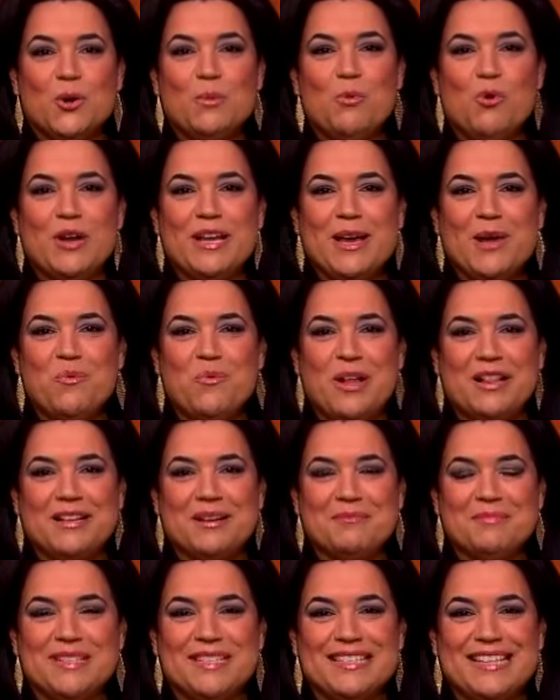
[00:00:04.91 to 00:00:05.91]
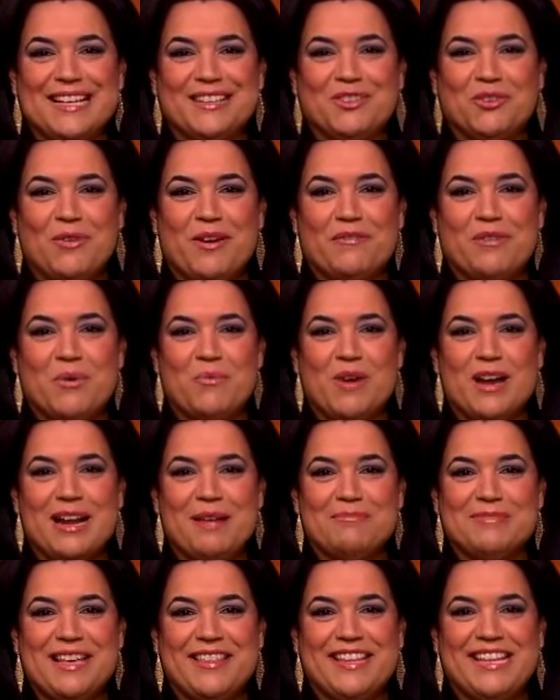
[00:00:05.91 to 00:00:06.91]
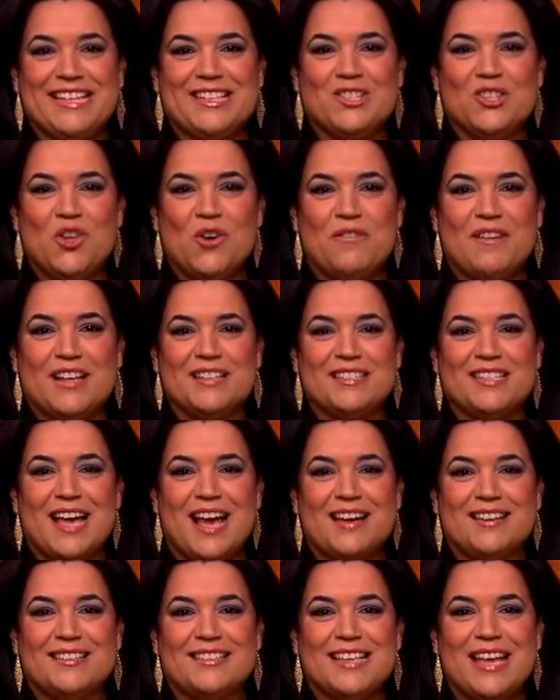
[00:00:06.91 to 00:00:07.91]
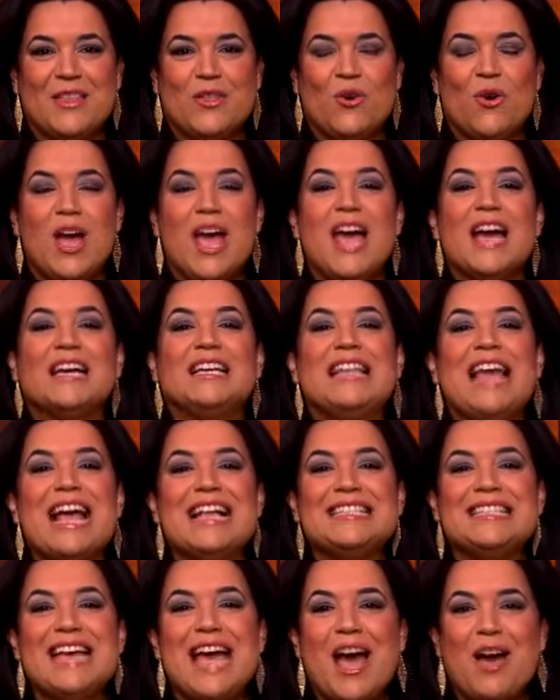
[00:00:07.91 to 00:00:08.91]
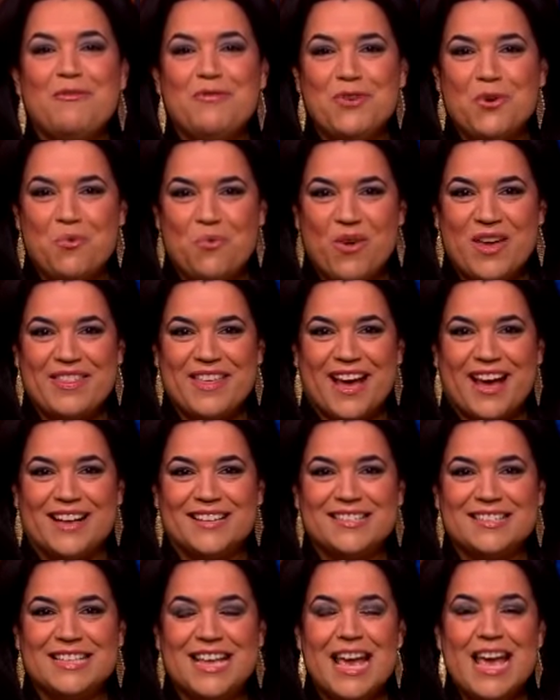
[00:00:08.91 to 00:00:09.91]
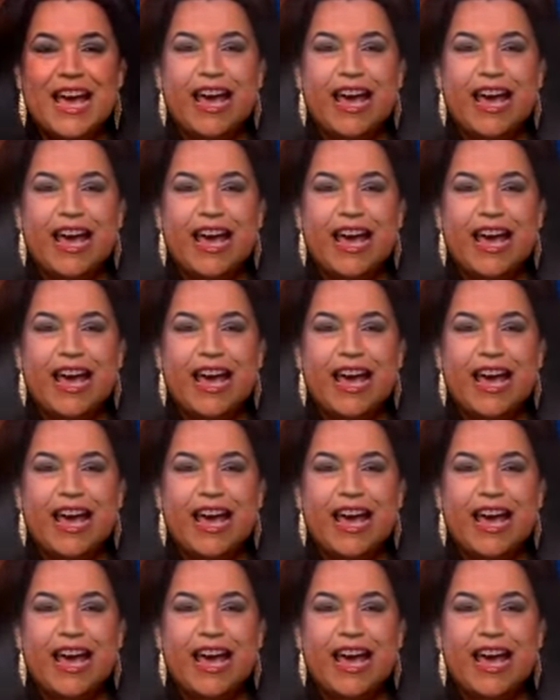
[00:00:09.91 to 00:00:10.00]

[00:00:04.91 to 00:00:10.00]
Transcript: morning and welcome to Centro, everyone. I'm Yadires Nova Salcedo. Glad to have you with us.